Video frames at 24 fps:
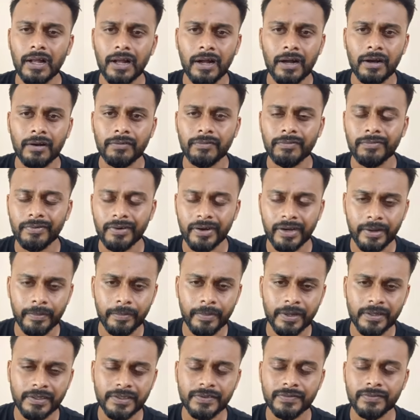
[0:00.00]

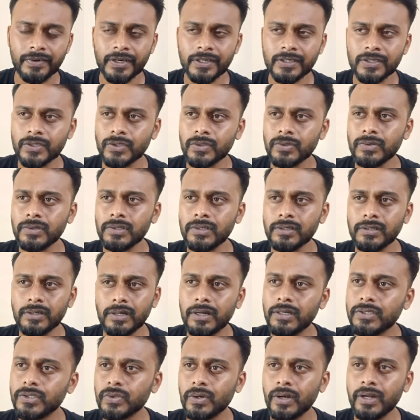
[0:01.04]
Firebase Firestore.
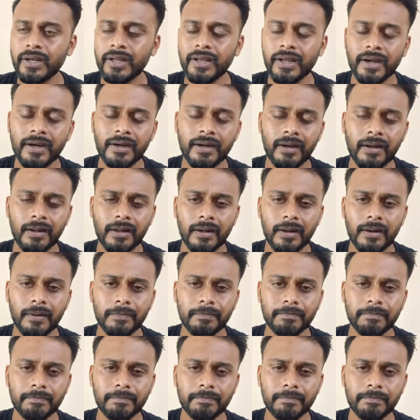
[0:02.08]
So I'll get